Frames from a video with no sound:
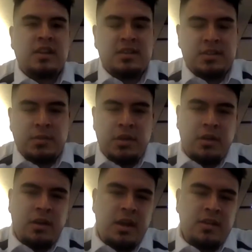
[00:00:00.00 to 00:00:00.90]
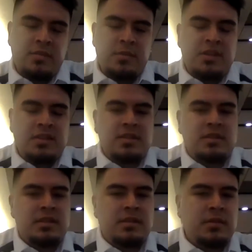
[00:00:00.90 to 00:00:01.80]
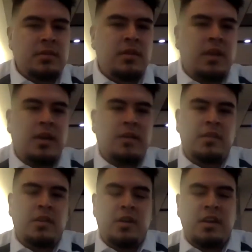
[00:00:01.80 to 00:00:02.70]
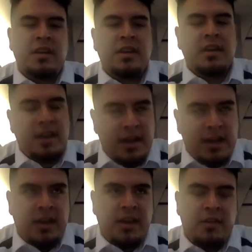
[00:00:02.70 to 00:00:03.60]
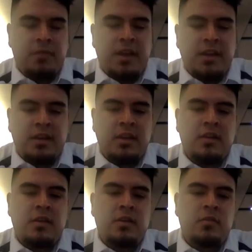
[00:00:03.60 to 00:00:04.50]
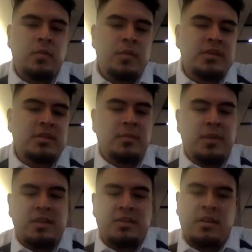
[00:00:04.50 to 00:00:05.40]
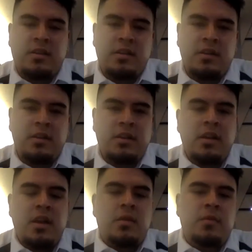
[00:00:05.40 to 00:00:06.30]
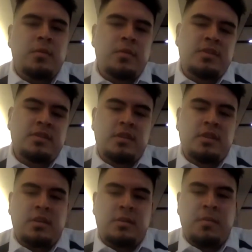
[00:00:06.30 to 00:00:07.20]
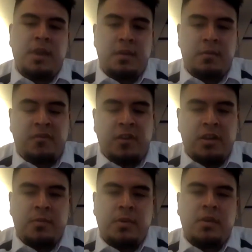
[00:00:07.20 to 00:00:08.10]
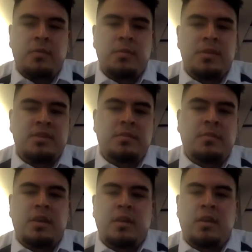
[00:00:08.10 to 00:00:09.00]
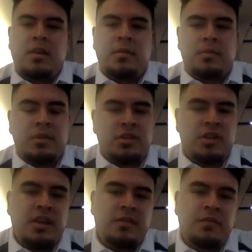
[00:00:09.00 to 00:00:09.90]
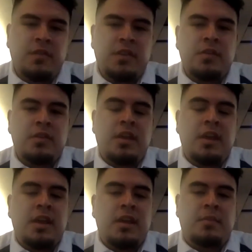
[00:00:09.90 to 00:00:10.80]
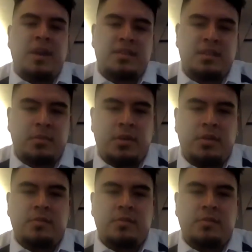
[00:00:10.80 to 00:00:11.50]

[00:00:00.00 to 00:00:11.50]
just wanted to add some of the teams that we do have that are NAIA ranking are women's and men's soccer, women's and men volleyball, women's and men track and field, and basketball.